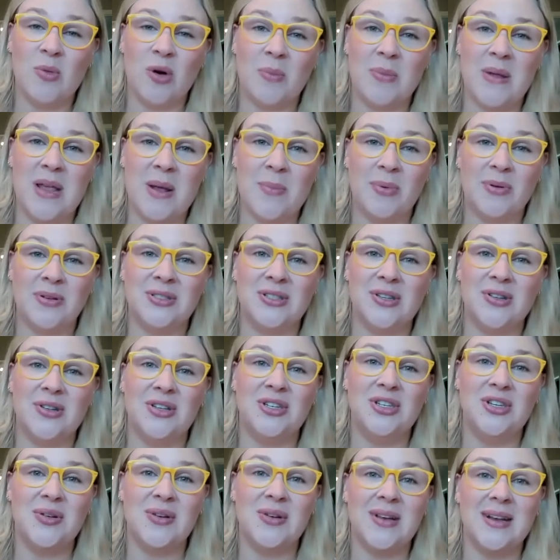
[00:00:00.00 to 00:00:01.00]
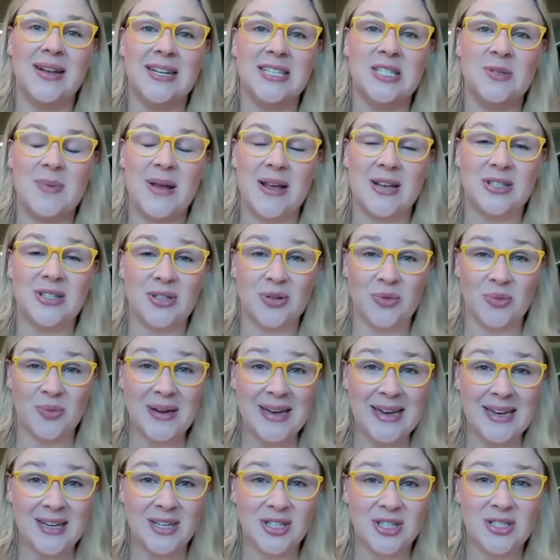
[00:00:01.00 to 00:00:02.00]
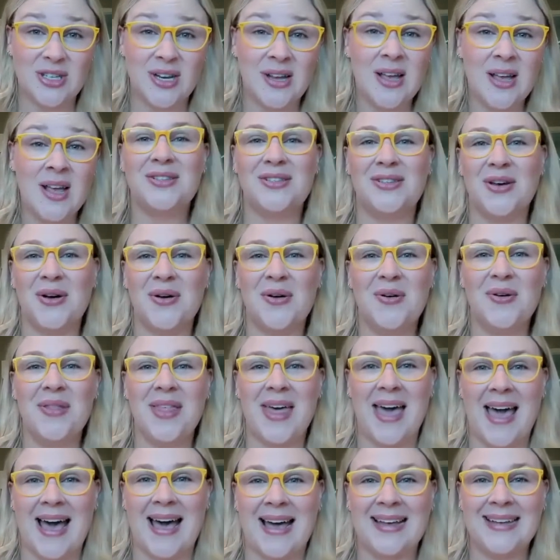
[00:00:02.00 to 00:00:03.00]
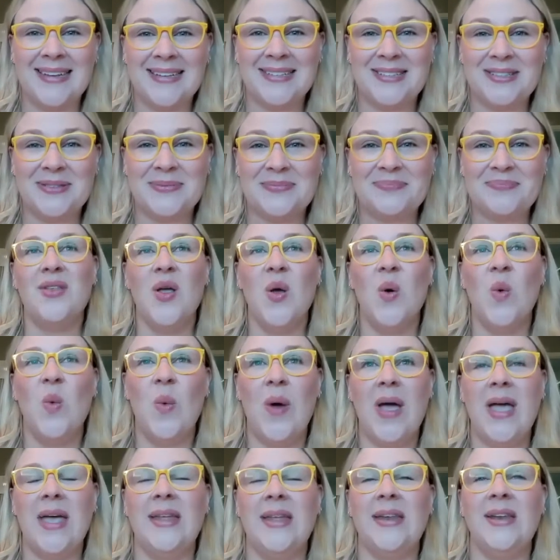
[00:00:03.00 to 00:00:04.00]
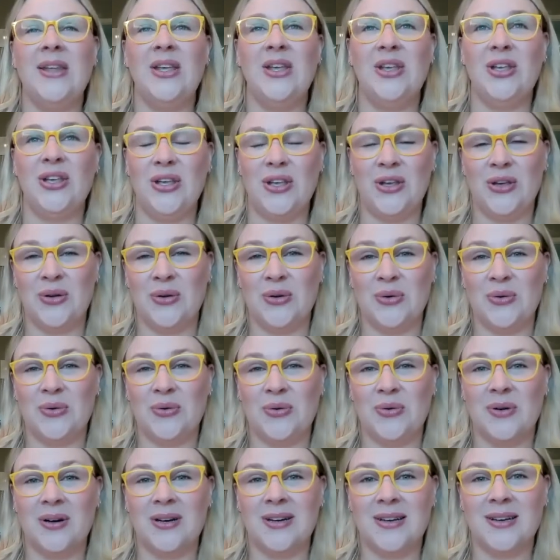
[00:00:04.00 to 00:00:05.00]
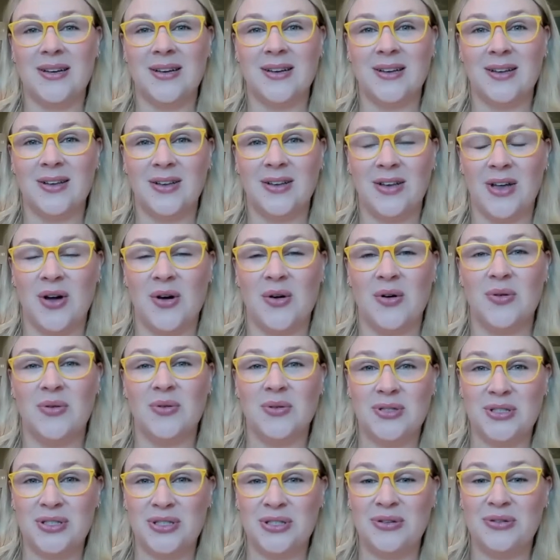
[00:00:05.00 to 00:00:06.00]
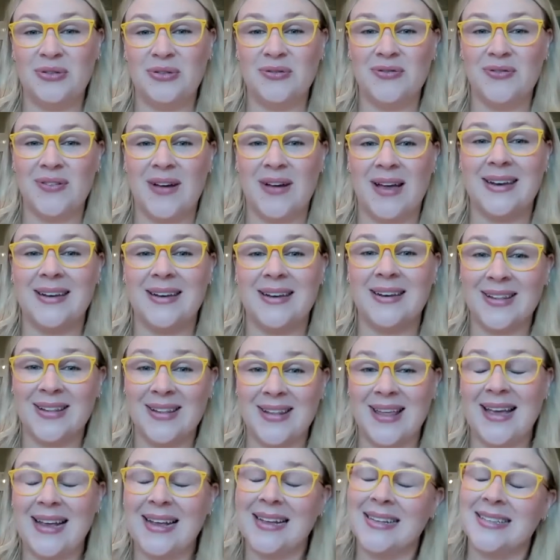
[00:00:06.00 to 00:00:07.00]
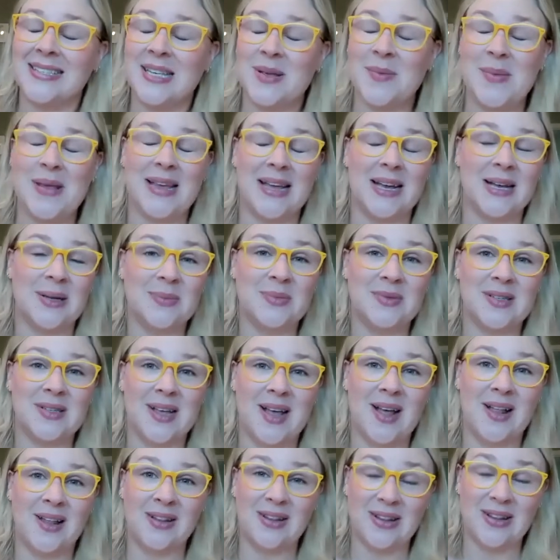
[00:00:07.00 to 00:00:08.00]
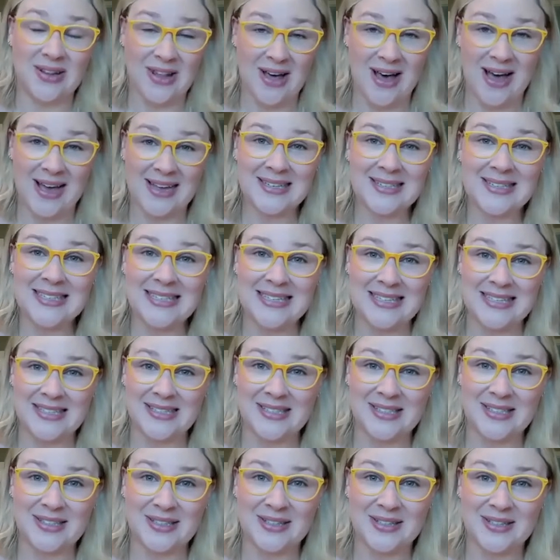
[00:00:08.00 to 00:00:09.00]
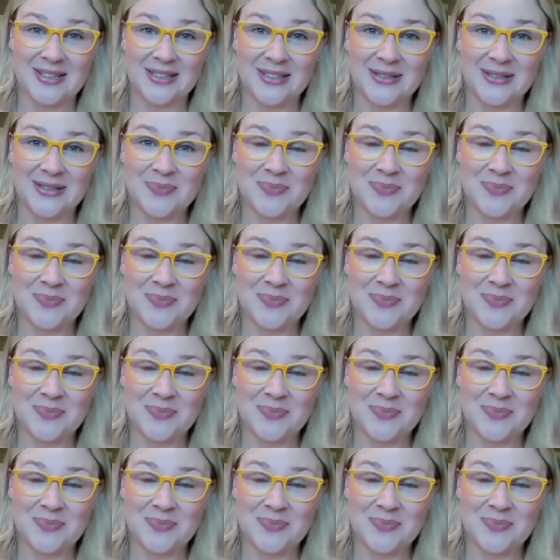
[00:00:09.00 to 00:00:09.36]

more people, so that you can expand your reach, so that when you go to find clients, it becomes a lot easier.